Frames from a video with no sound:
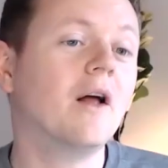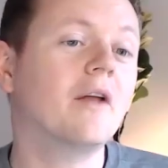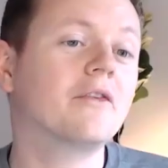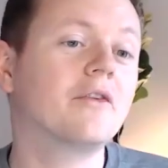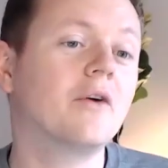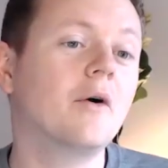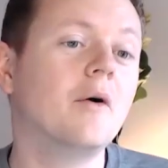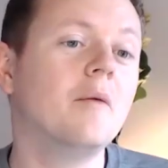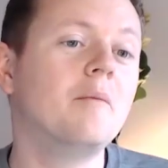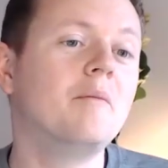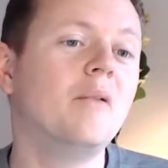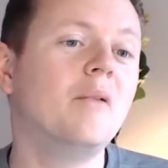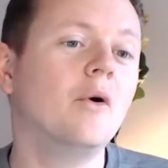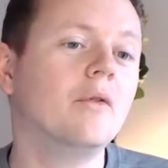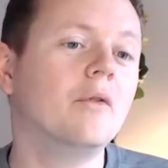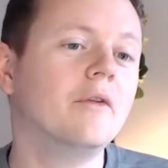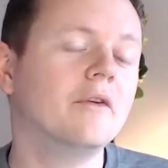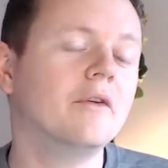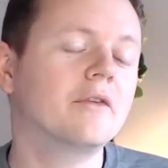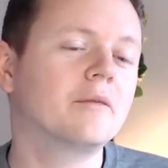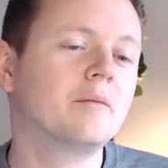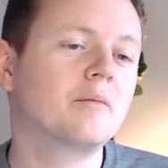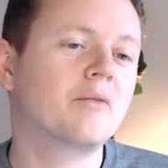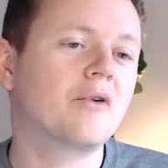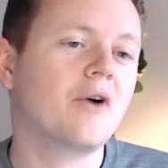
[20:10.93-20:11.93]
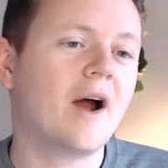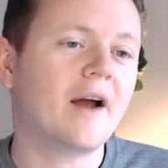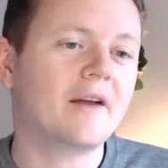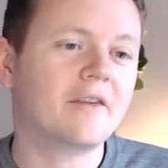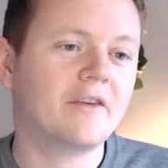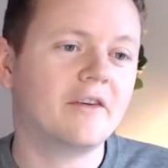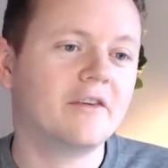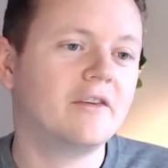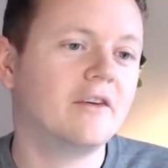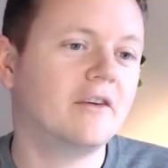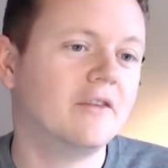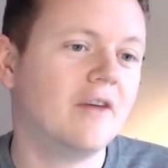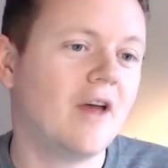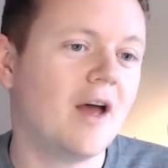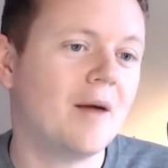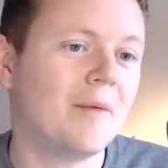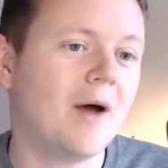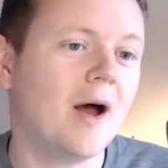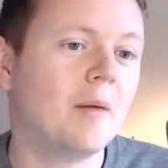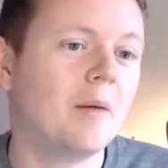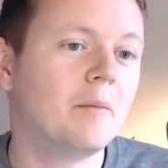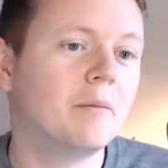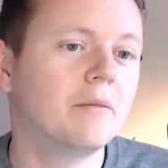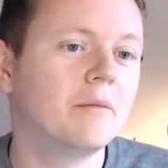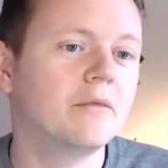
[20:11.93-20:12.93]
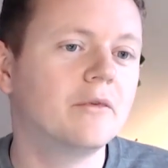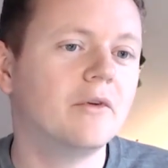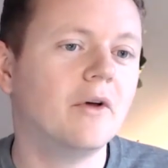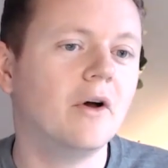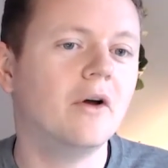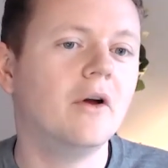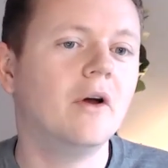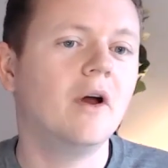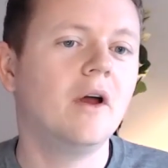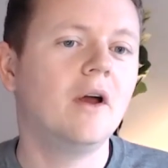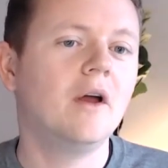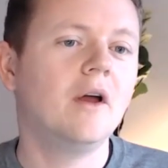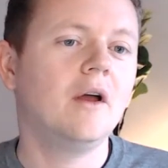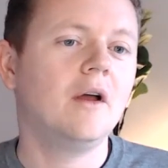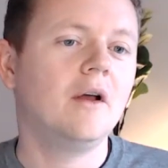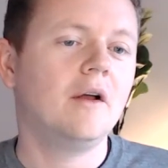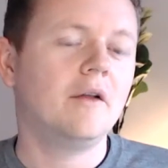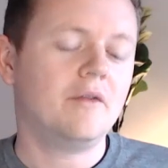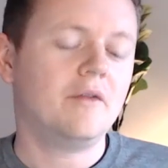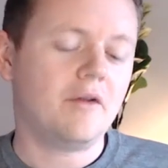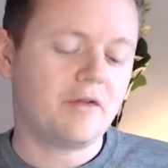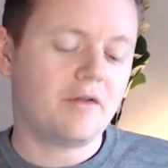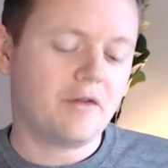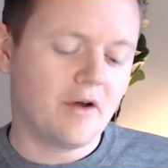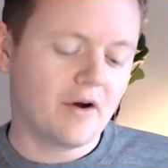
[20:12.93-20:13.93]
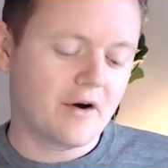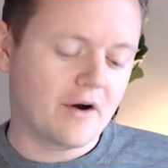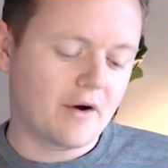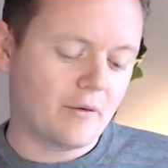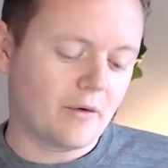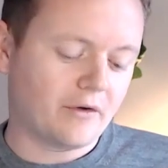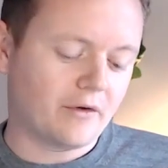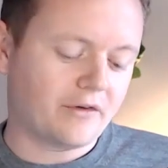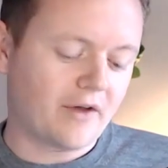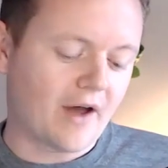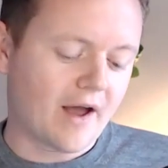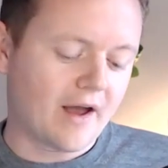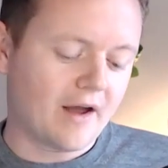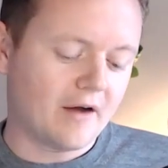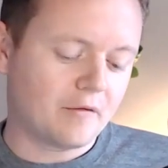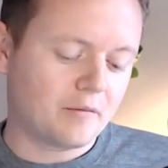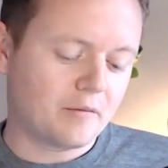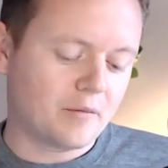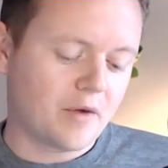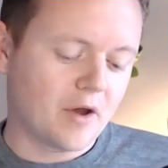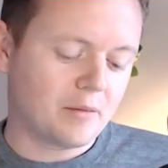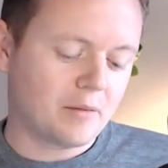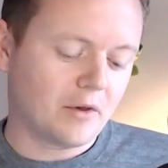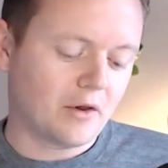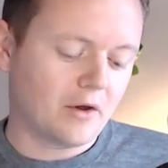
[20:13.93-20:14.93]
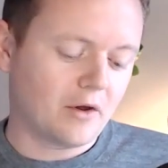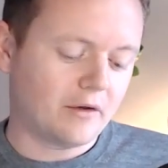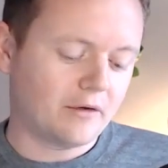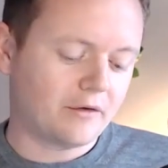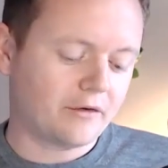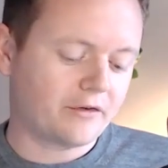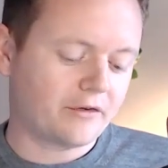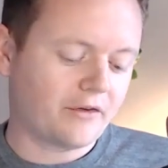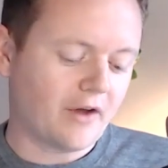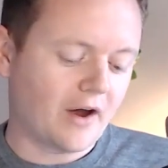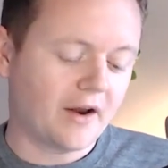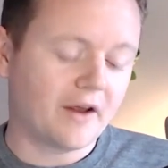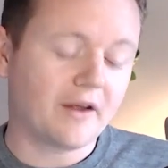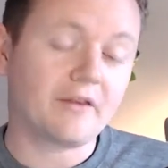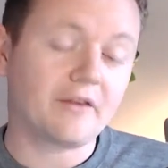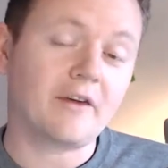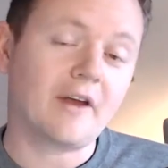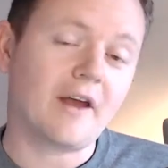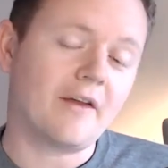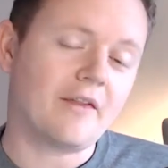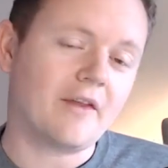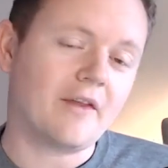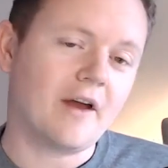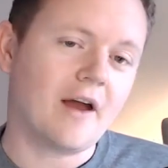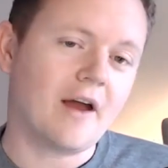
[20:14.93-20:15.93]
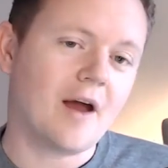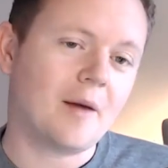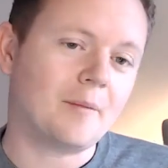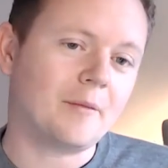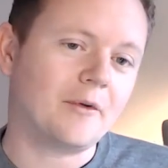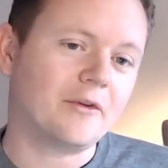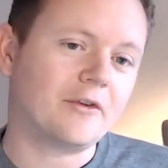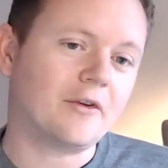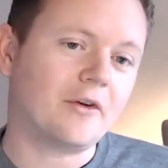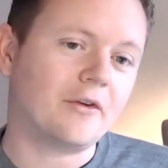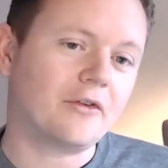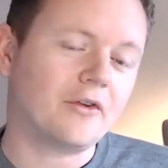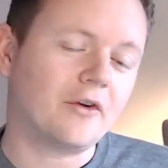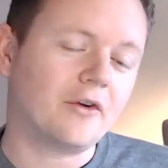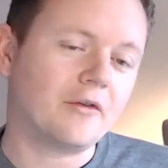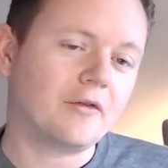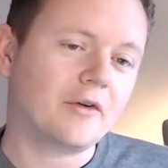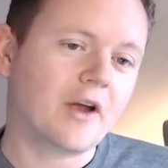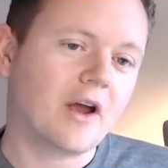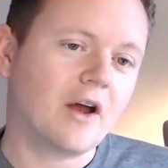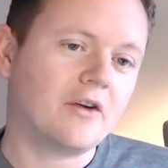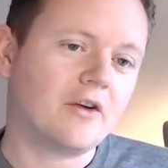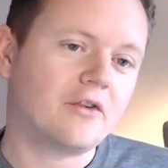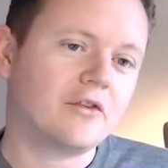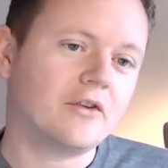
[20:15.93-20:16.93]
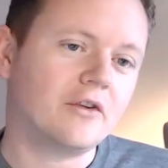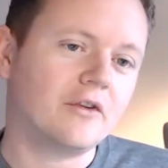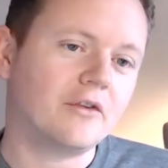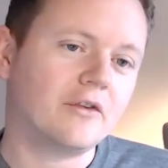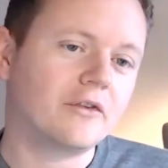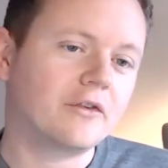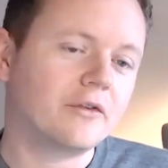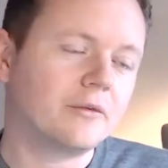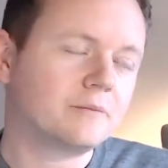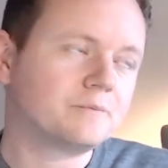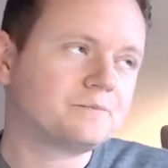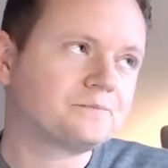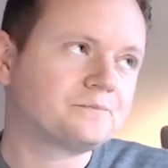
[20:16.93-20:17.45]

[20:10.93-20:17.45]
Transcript: And so we built this practice exam app. So the theory was, hey, if people are studying to get their Amazon certifications,